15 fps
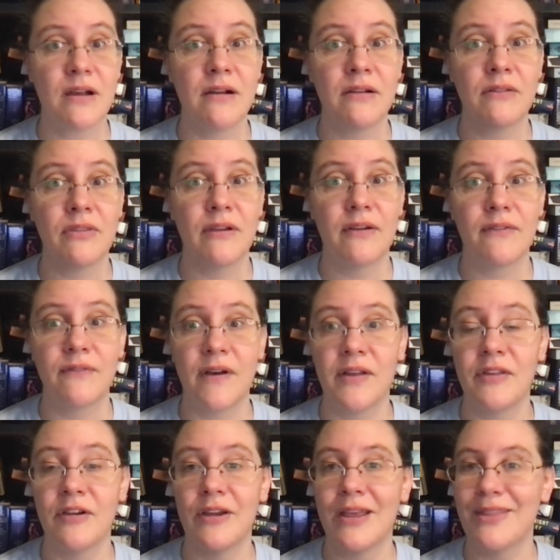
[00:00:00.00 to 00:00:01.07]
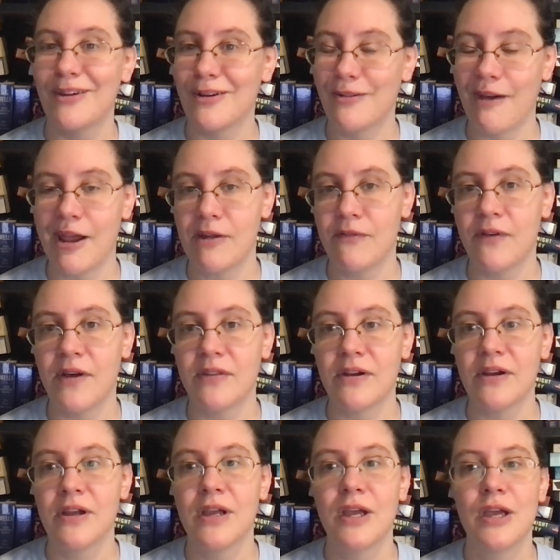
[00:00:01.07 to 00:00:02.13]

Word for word: are their father and their grandfather,